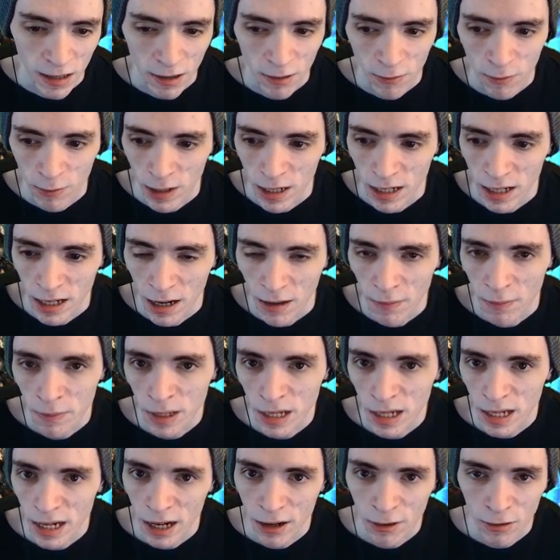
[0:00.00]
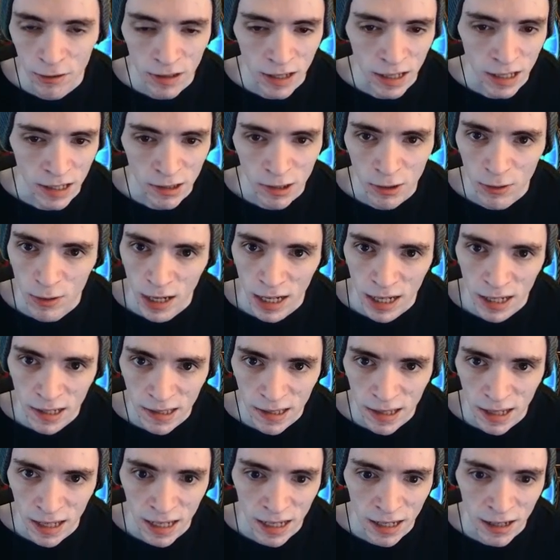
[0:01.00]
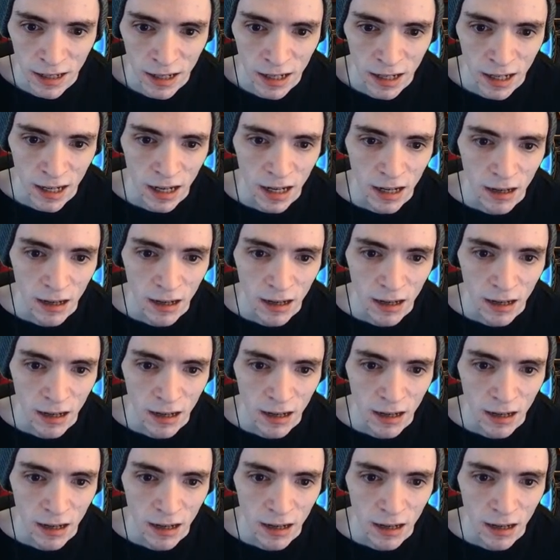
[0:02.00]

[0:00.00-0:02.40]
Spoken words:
The ring got beat out like 2 days later,